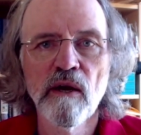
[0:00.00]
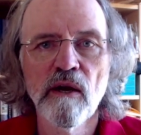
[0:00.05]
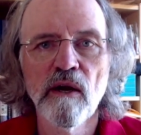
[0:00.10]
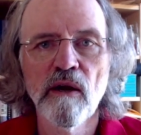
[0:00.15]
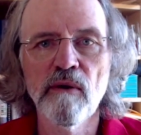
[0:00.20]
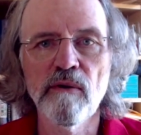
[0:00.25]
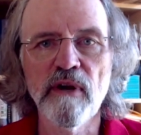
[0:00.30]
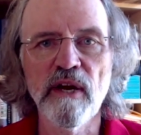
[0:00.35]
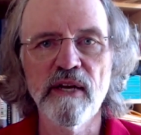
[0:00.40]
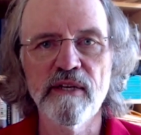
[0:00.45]

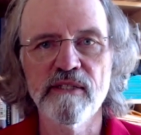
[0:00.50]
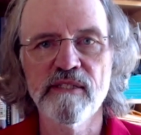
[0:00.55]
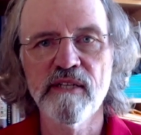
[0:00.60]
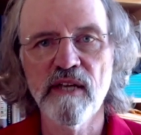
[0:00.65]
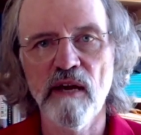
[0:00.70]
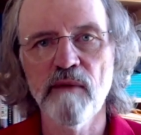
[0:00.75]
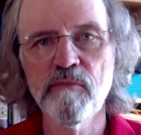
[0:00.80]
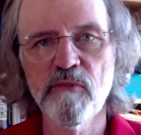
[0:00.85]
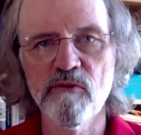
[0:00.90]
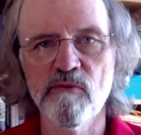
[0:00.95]
All right, it's
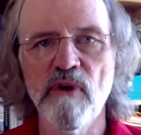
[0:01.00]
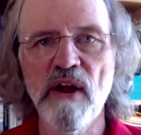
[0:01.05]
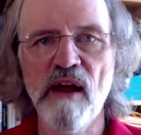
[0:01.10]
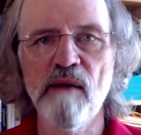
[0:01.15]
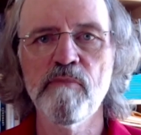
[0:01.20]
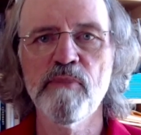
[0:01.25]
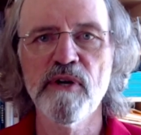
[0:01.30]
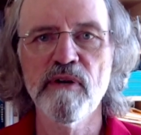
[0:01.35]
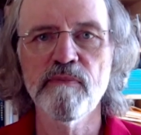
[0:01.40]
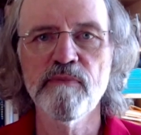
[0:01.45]
time to
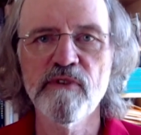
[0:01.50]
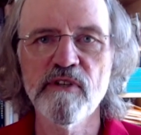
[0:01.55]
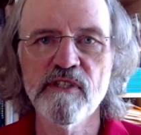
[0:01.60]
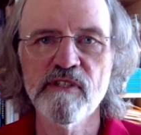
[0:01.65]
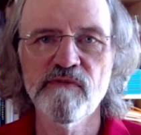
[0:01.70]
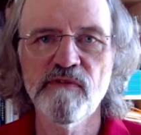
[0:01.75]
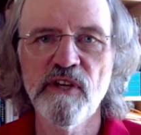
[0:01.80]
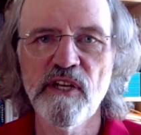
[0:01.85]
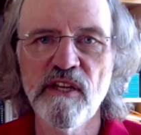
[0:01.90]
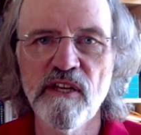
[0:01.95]
wrap up
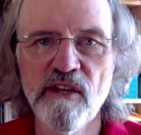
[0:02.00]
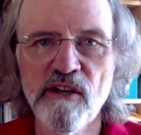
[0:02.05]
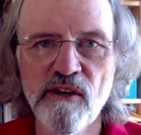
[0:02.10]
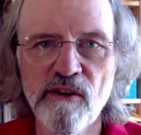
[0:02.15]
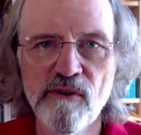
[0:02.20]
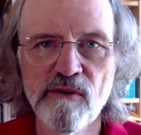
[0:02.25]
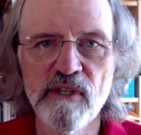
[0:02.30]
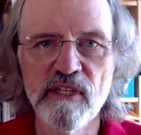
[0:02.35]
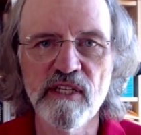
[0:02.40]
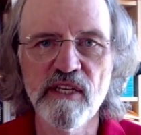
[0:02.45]
this
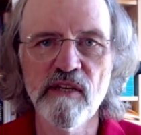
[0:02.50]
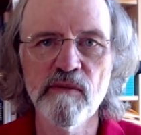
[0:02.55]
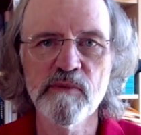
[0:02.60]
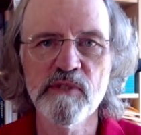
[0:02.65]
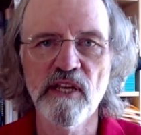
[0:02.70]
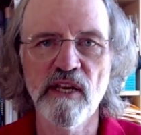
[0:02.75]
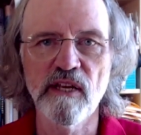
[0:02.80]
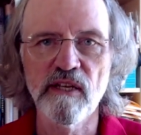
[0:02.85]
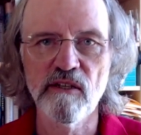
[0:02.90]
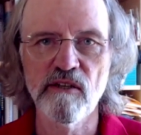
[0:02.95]
video. It keeps
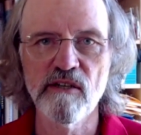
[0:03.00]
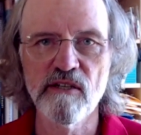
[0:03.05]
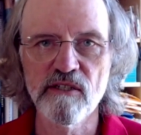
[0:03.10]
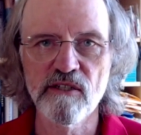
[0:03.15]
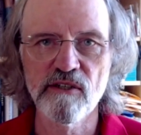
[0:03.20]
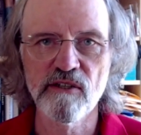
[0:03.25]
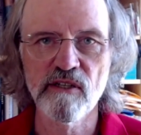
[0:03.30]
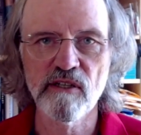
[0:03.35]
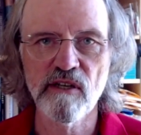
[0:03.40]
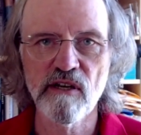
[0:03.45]
getting
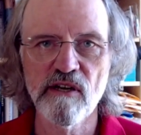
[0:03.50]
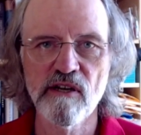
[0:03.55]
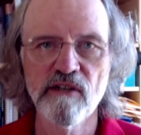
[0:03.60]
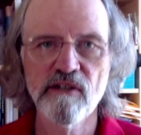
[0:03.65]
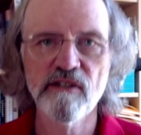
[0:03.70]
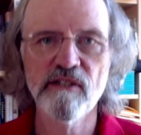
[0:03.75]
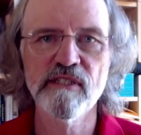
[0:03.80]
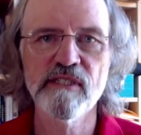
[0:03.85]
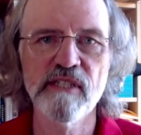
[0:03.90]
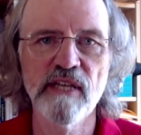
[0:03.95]
longer and
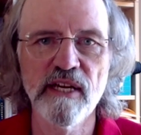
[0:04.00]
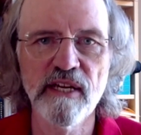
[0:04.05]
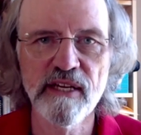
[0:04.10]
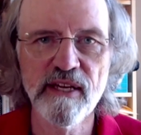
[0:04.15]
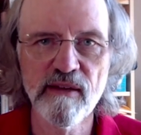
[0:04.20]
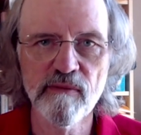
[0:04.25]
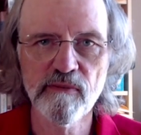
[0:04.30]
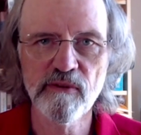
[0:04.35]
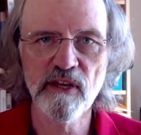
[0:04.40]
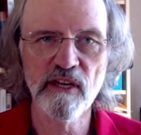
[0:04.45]
longer as I
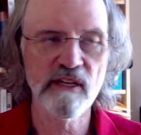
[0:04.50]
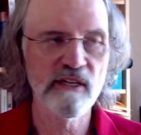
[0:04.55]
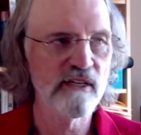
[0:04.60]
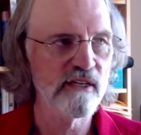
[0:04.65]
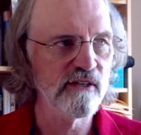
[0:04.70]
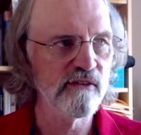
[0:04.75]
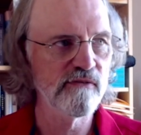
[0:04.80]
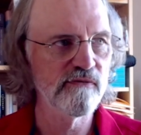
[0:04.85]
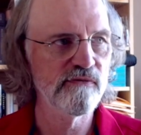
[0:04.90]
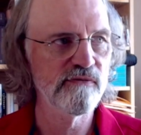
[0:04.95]
keep
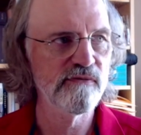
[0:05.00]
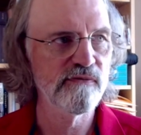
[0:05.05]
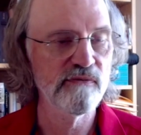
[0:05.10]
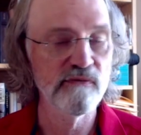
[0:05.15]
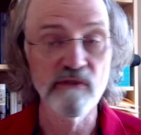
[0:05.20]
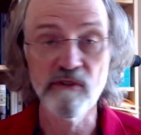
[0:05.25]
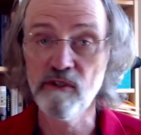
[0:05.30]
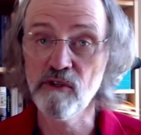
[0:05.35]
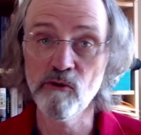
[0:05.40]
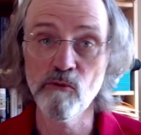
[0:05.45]
thinking of
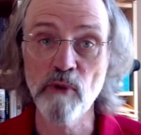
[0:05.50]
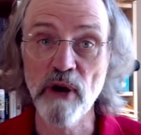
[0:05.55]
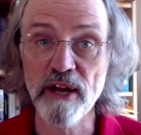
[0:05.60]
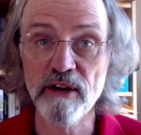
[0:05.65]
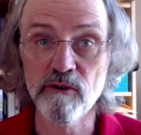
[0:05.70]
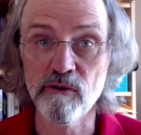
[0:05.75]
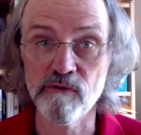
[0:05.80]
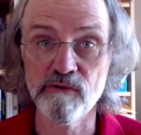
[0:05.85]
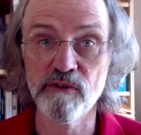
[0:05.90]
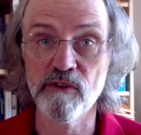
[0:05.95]
new
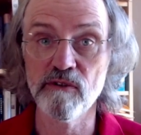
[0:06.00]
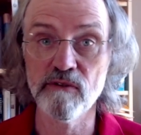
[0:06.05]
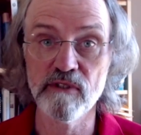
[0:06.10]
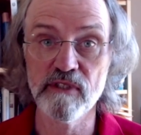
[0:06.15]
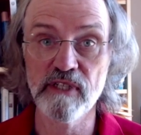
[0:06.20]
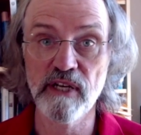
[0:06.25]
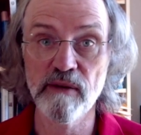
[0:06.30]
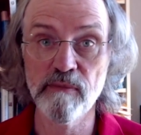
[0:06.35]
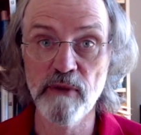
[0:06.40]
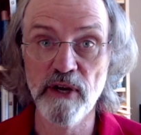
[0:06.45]

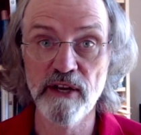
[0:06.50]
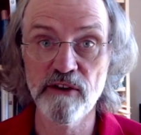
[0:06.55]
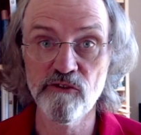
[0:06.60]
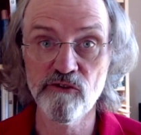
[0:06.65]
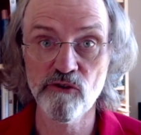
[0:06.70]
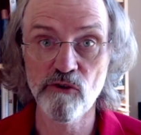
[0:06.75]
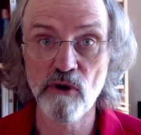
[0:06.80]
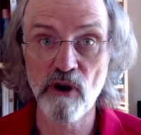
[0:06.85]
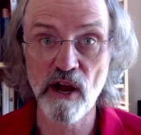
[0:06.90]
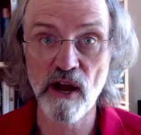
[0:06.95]
microphones I might
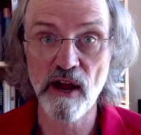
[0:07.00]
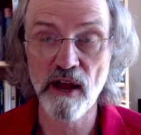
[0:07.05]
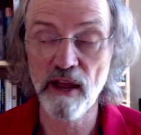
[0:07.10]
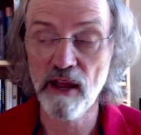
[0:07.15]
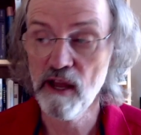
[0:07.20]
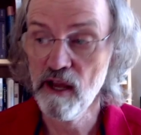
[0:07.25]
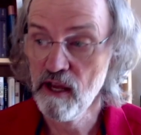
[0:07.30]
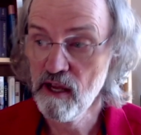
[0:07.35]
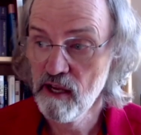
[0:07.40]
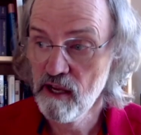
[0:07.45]
try.